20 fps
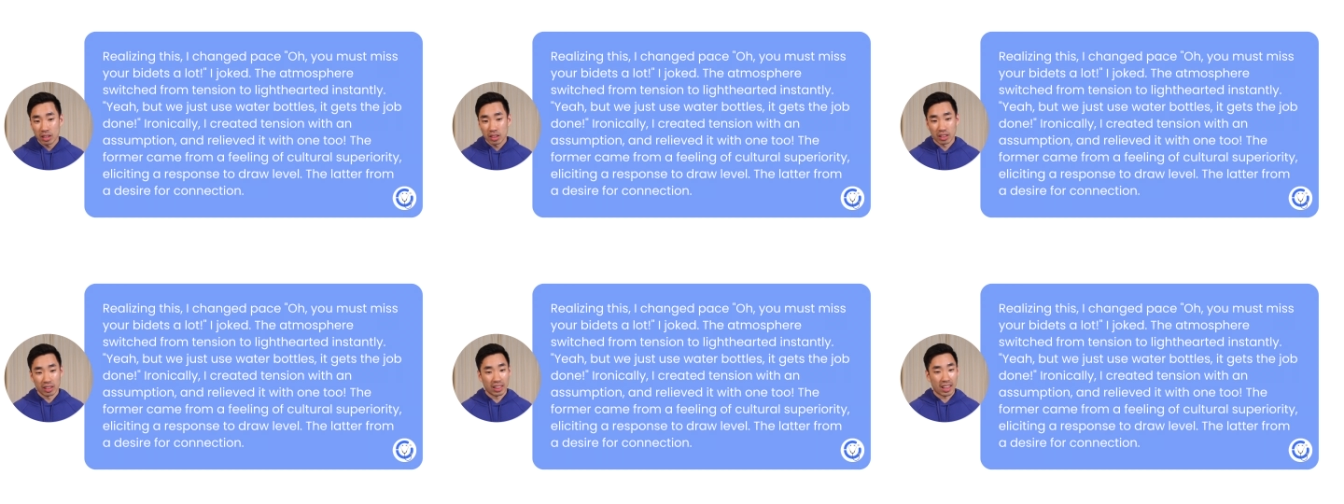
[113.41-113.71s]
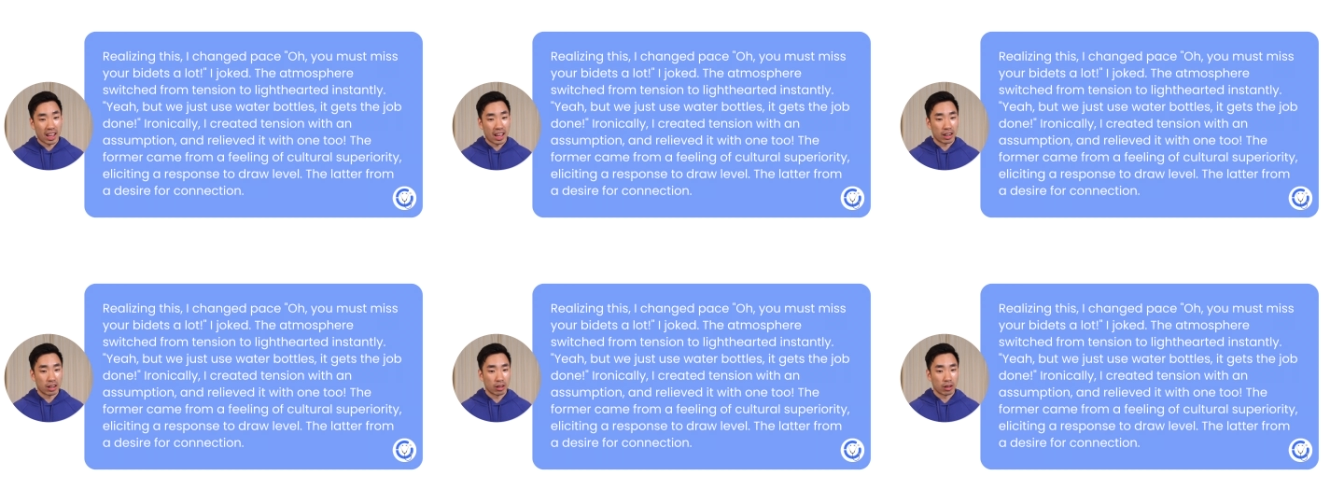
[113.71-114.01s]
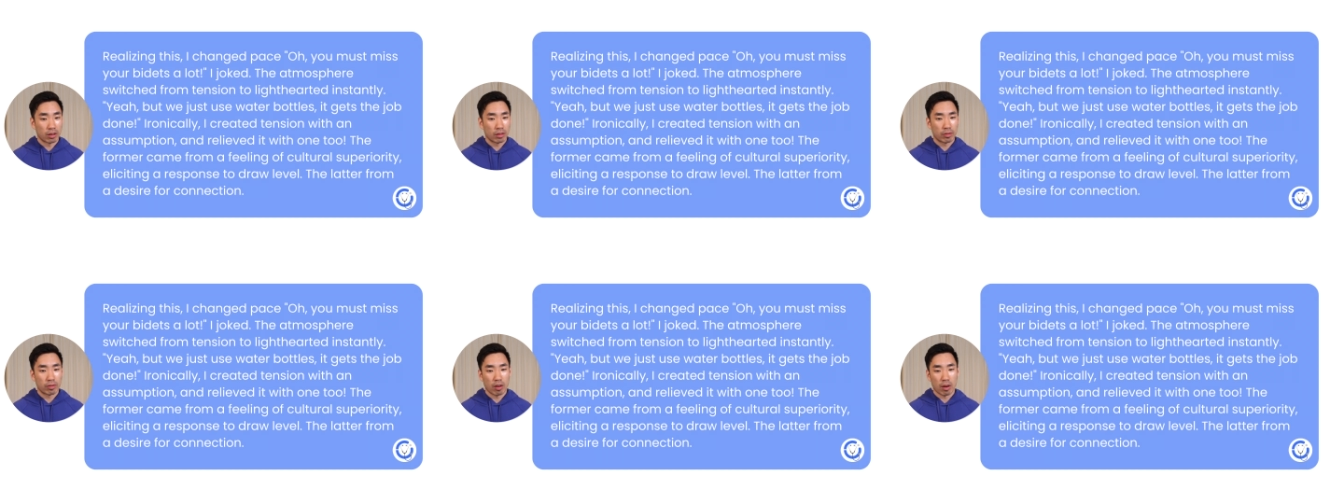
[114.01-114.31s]
the
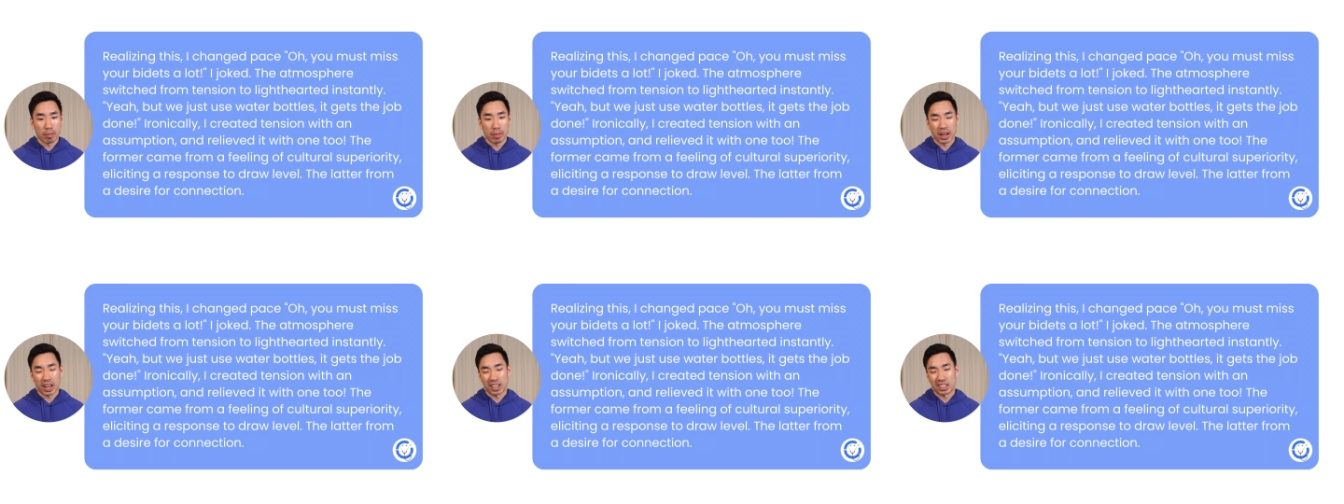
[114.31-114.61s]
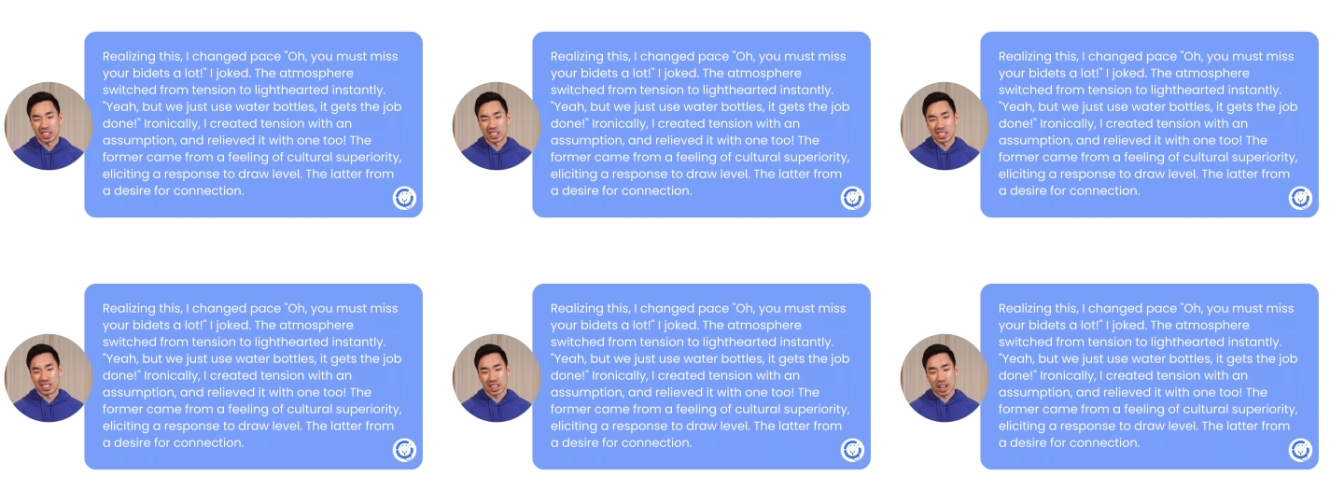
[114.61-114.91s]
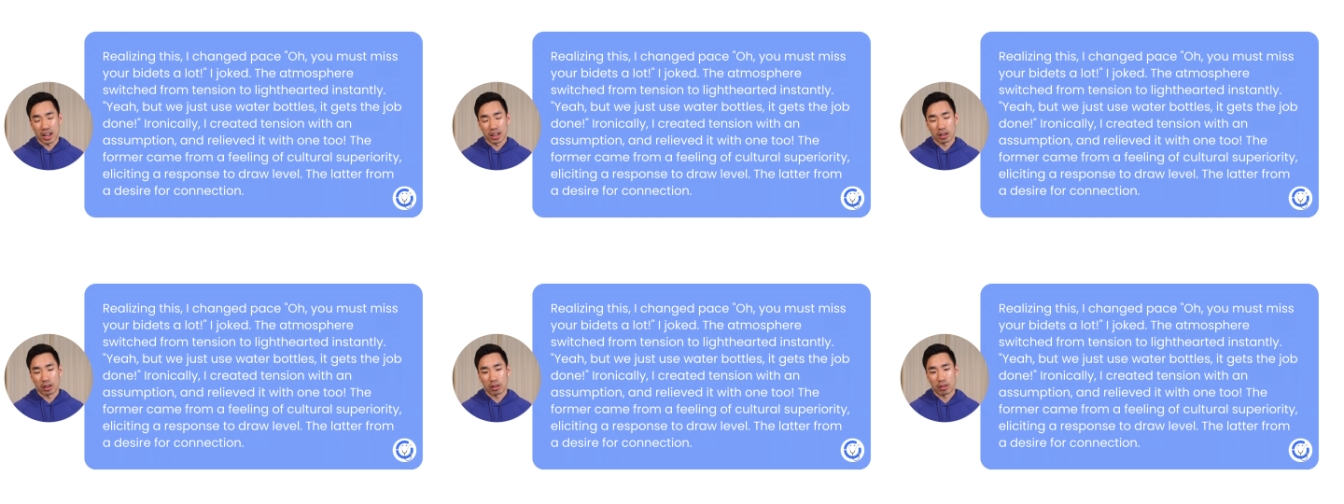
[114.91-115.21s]
latter from a
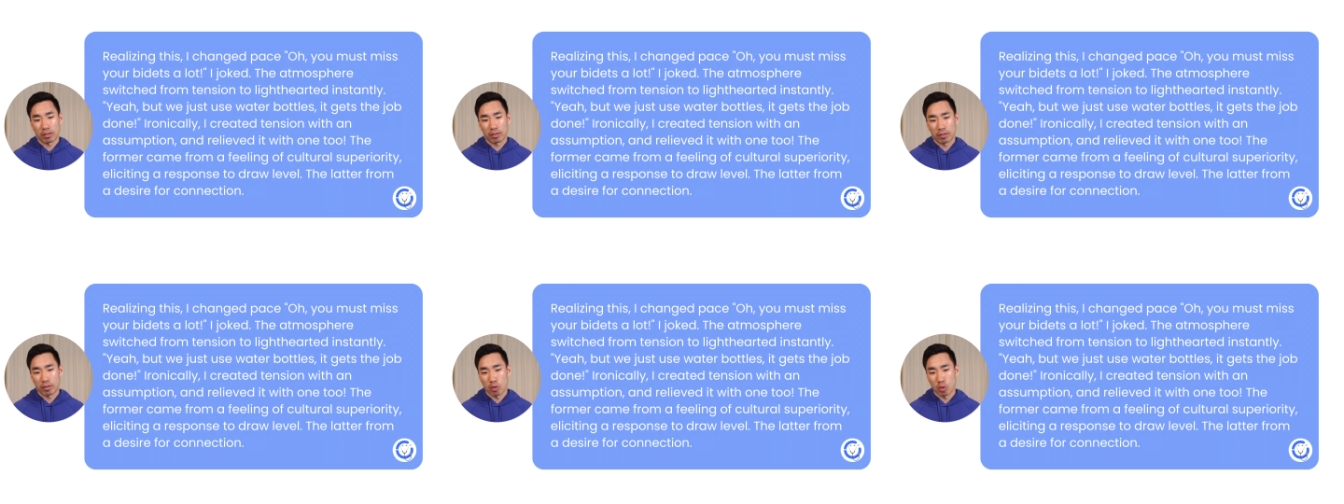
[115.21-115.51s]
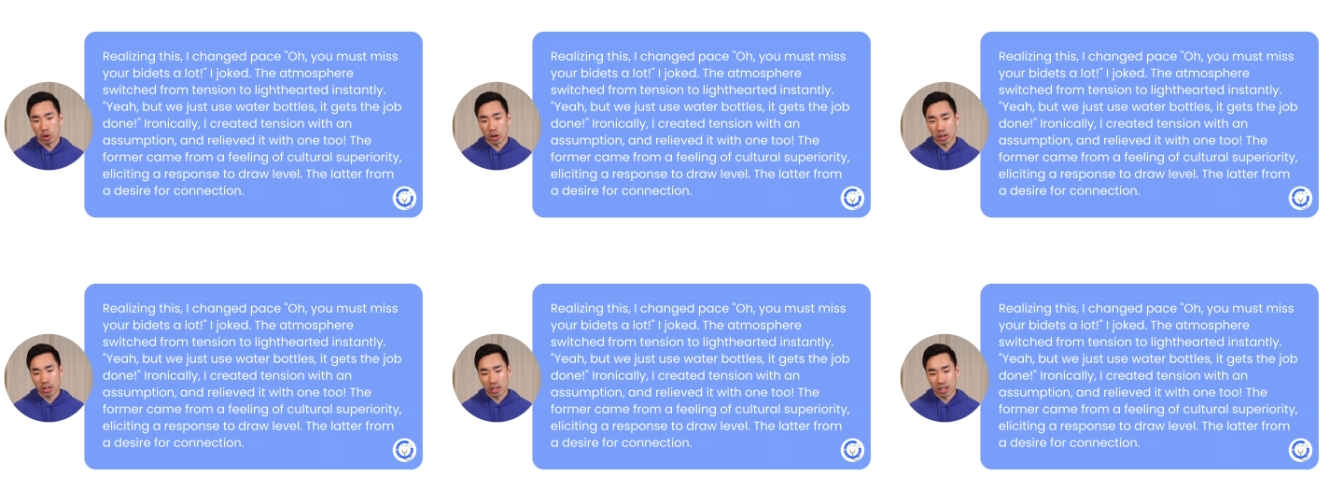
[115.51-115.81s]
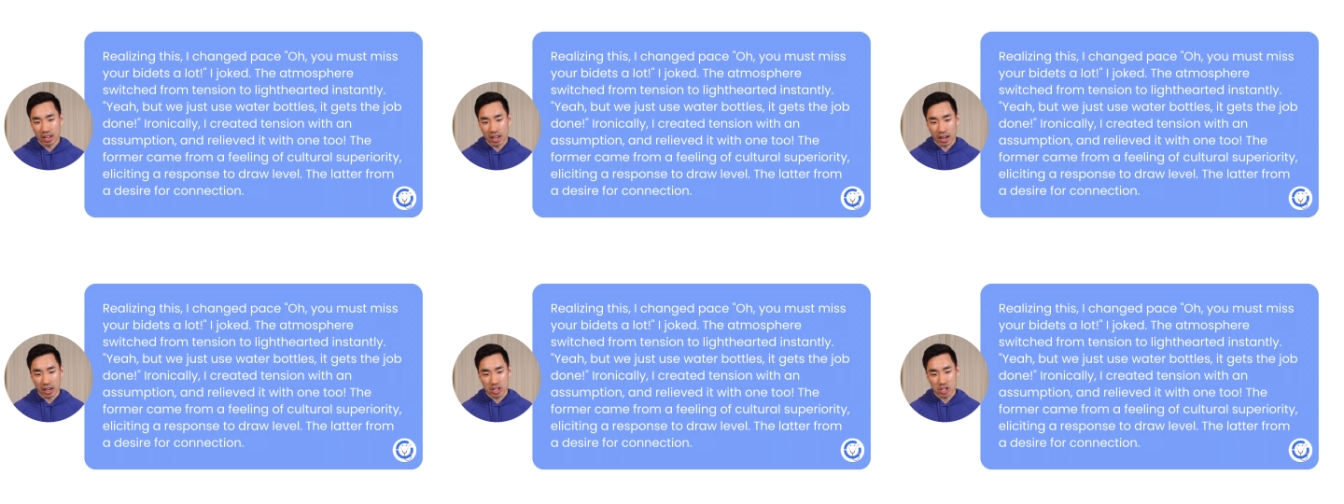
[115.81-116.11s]
desire for
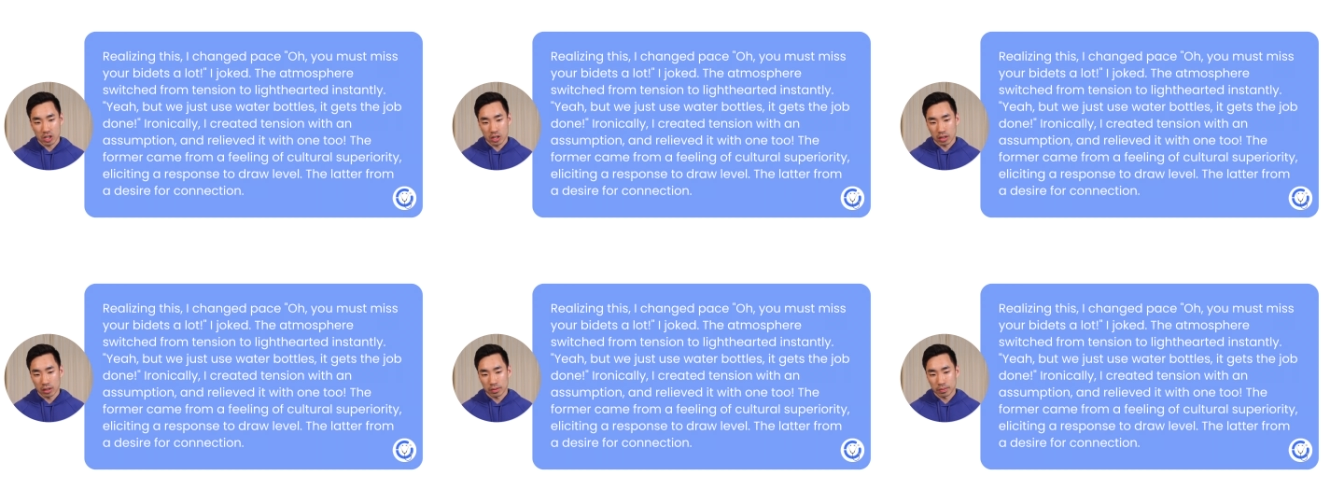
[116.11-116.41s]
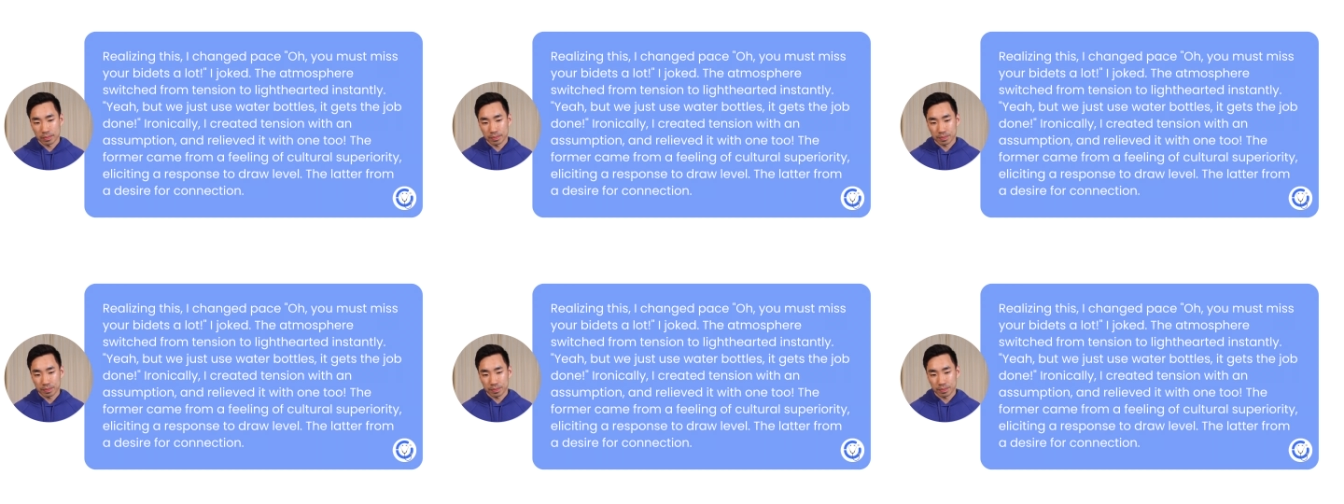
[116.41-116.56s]
connection.